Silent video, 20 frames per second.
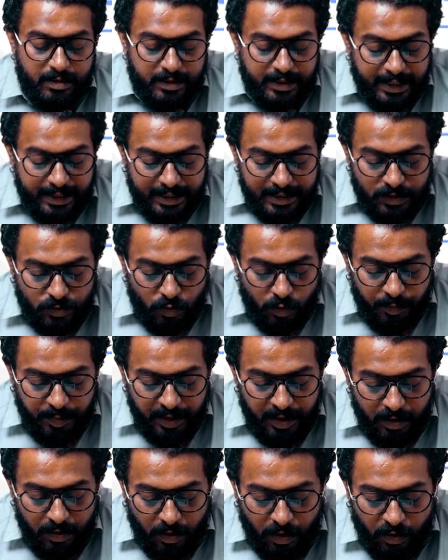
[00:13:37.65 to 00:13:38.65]

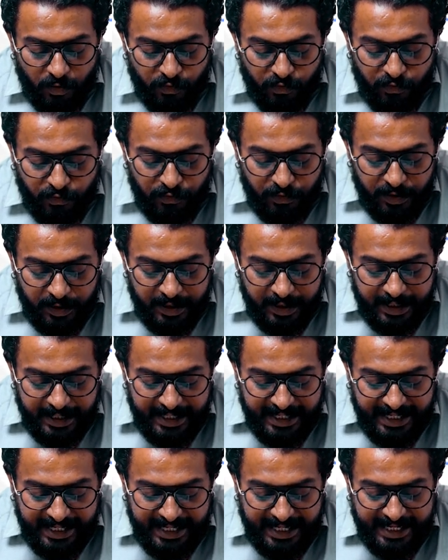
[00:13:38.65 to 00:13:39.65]
Telescoping of
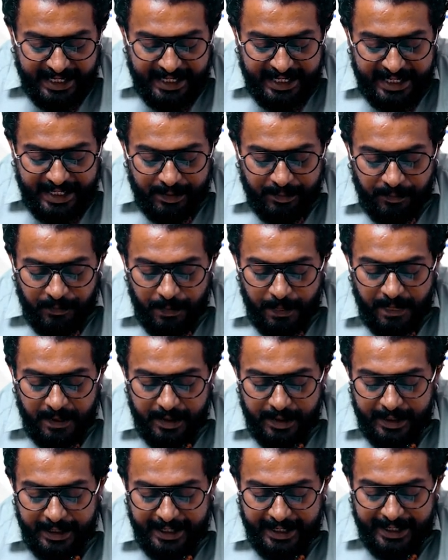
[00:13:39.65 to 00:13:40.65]
ileum
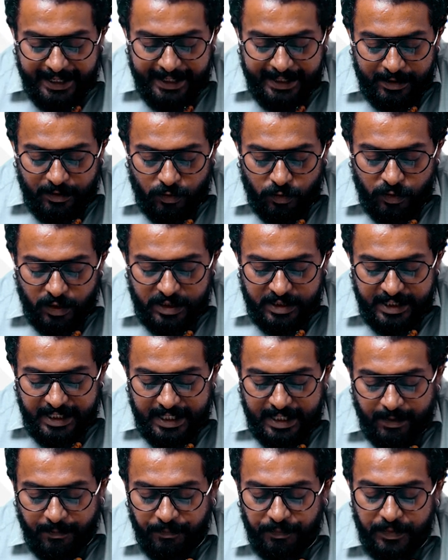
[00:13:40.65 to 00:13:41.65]
into the
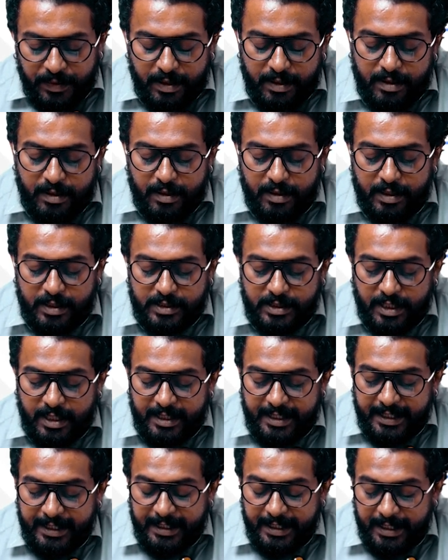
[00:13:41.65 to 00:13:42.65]
cecum,
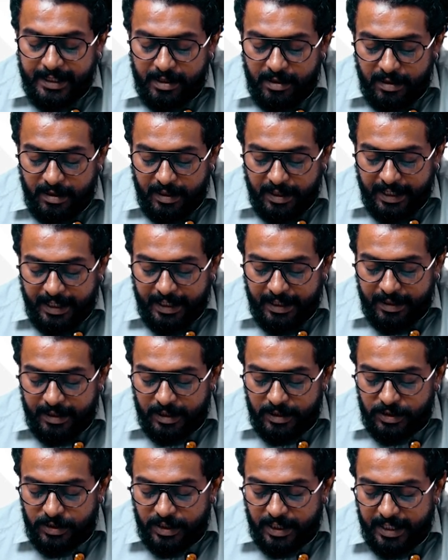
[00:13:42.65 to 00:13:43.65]
resulting in
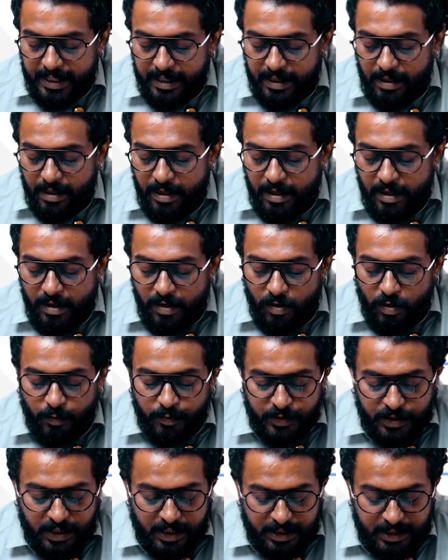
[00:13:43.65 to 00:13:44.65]
intestinal
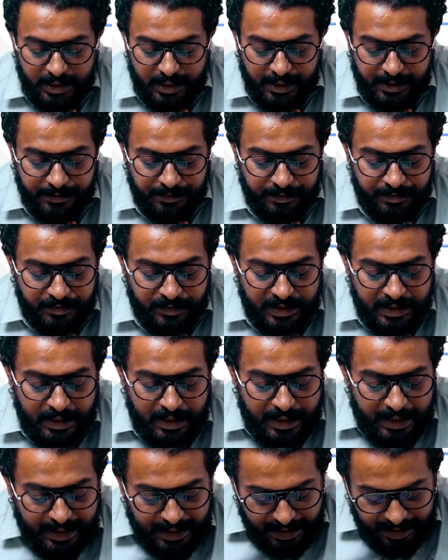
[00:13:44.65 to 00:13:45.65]
obstruction.
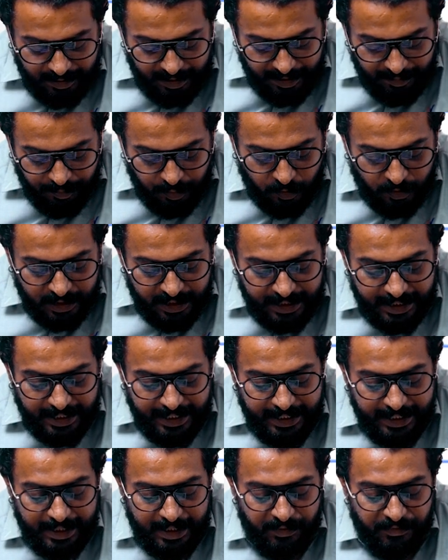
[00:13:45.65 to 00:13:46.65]
Important
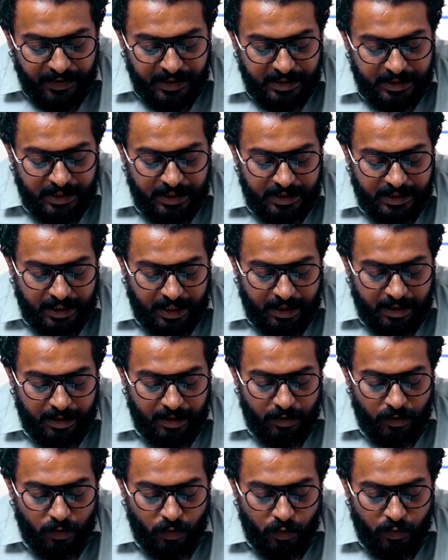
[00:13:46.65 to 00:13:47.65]
clinical features
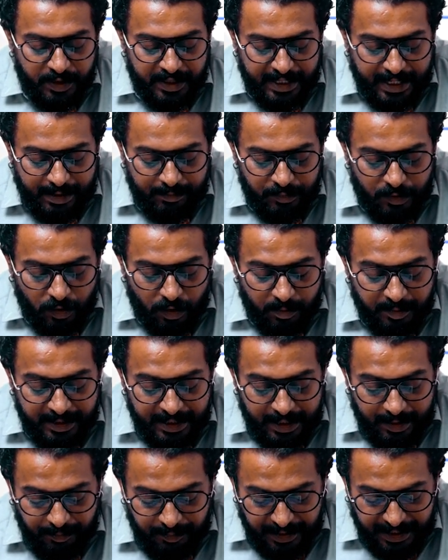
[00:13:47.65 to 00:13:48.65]
are lower
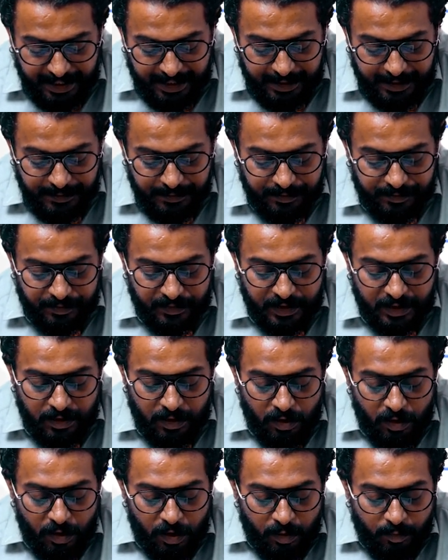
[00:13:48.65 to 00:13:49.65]
abdominal pain,
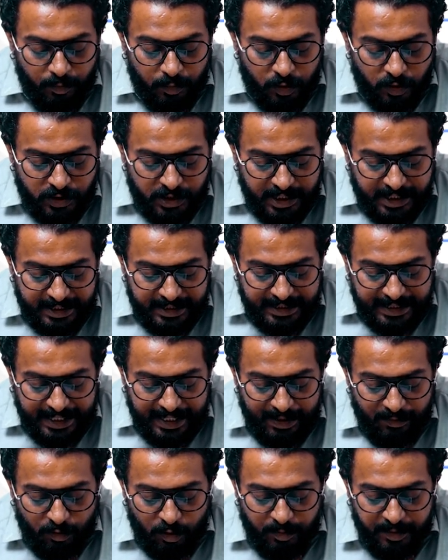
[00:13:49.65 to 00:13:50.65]

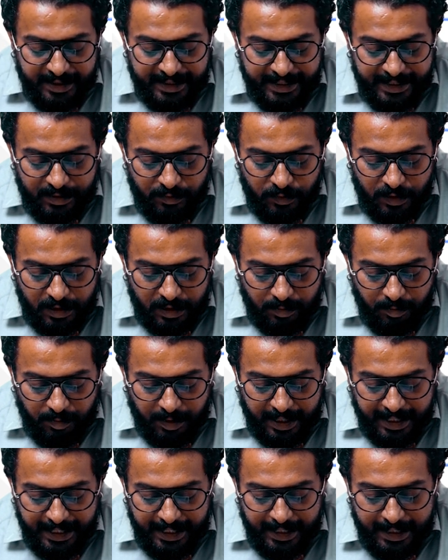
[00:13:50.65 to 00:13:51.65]
projectile vomiting with
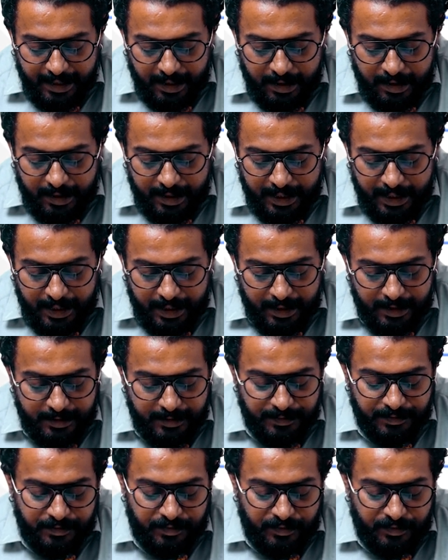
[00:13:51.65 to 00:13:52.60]
bile content,